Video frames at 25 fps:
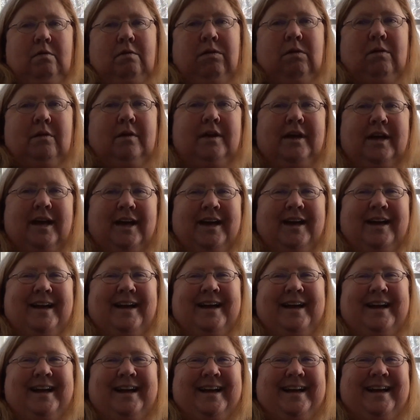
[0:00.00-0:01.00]

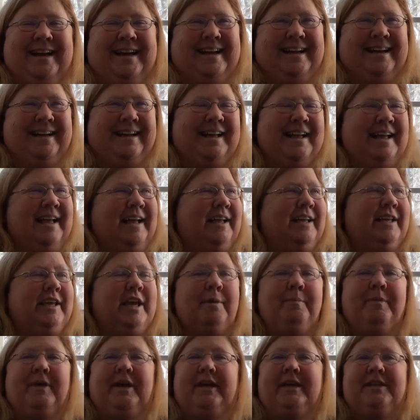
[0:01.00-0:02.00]
yeah,
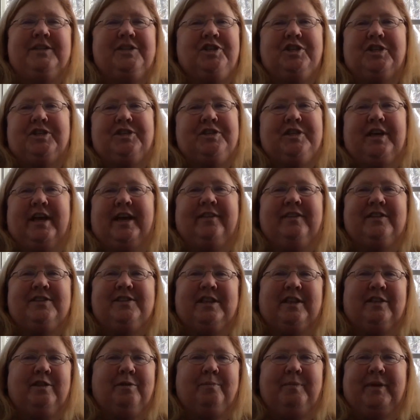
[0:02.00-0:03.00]
but it's just saying
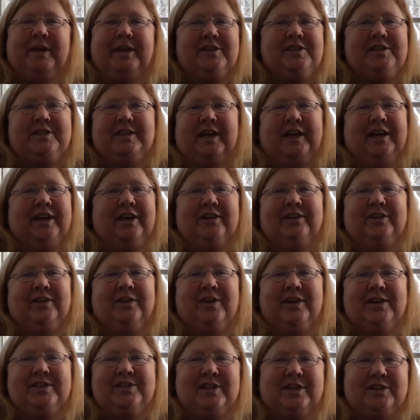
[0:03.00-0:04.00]
the, the big stuff yeah. on
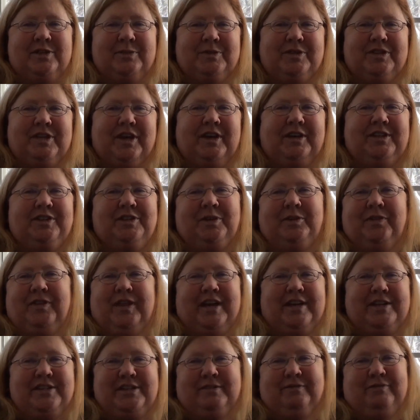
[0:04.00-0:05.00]
learning styles was done in
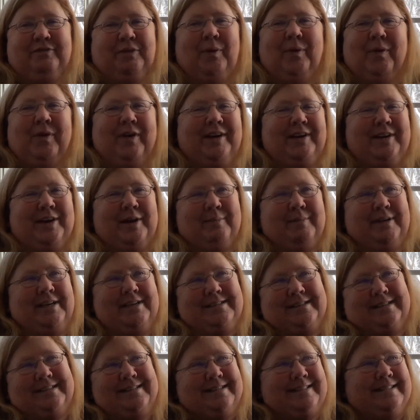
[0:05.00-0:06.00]
2004, and
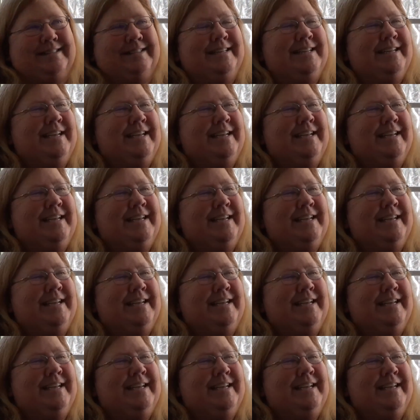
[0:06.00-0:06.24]
nobody's listening.